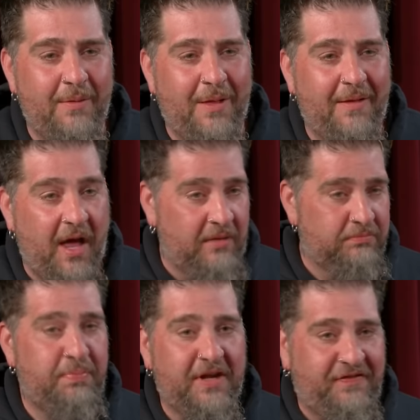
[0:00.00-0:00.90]
blah,
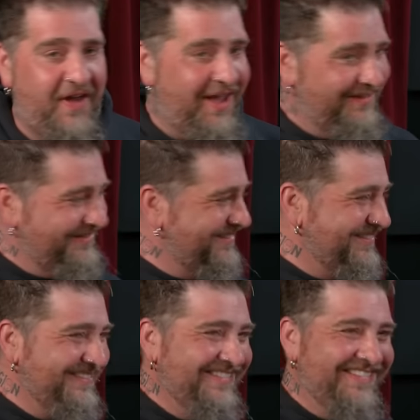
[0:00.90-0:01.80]
big fan,
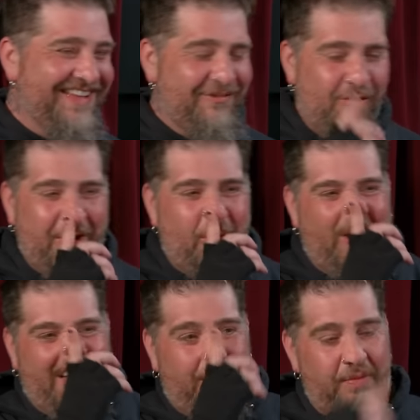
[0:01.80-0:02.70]
and run
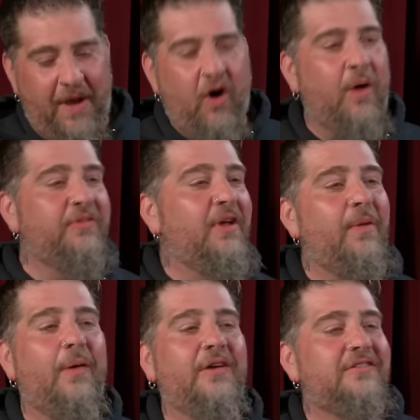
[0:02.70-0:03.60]
away with my arms down
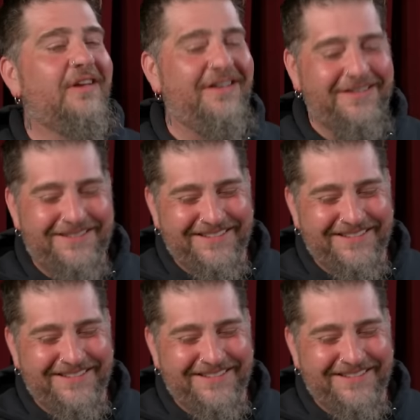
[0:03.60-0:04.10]
by my side.